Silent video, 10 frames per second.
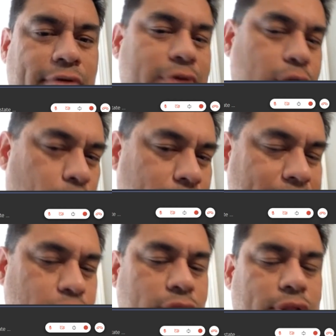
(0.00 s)
off of,
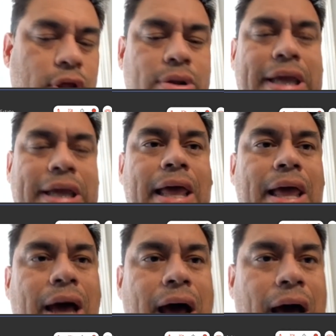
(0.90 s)
on interest only,
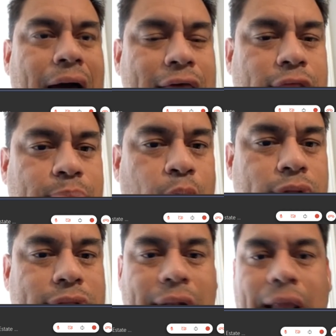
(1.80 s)
as
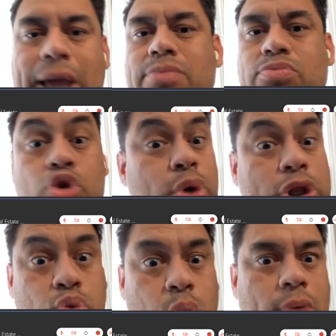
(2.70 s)
opposed to like
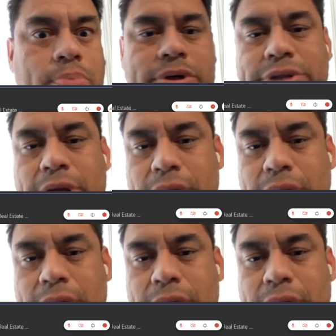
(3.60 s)
doing 12%.